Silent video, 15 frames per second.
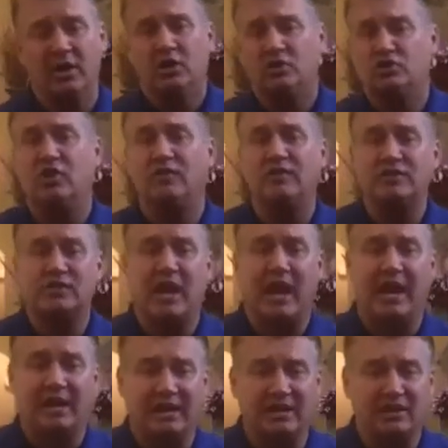Juuva's
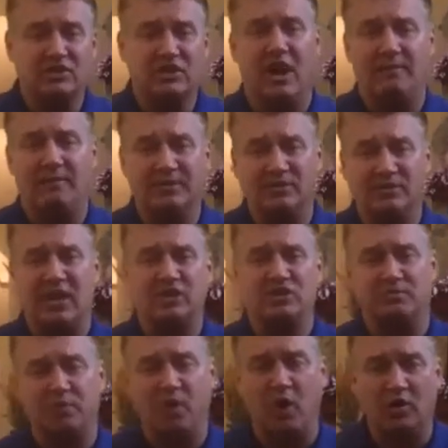got in its
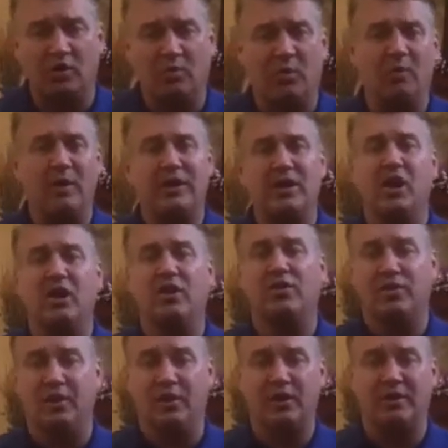compensation program what we call a
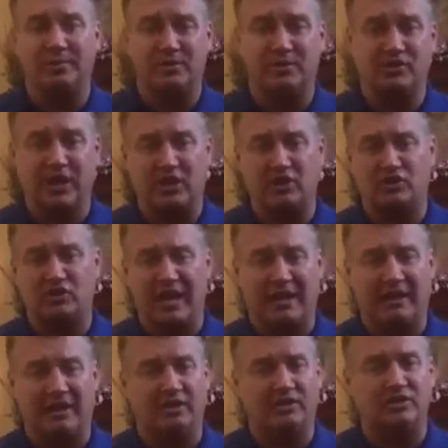30%
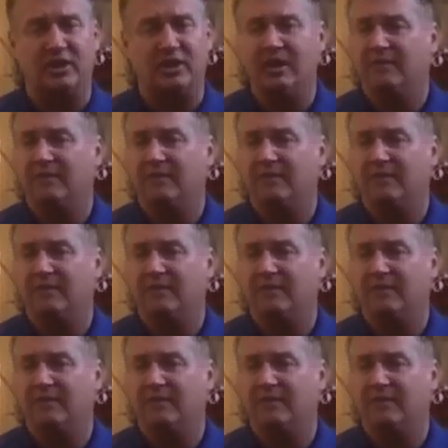challenge.